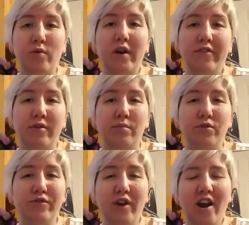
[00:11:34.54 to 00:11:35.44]
want every
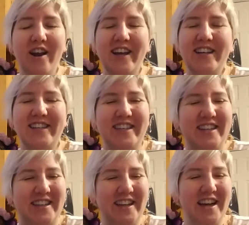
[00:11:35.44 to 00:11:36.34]
Blue Fairy,
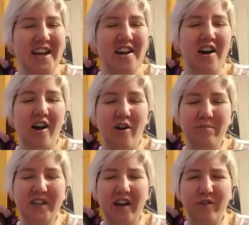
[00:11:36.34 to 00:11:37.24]

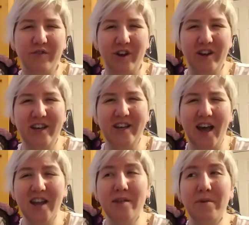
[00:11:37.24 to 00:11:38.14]
Tiny Fairy,
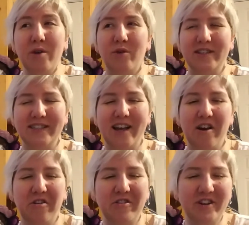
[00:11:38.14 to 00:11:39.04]
and the big ones
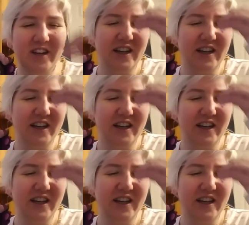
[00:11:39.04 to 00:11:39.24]
now.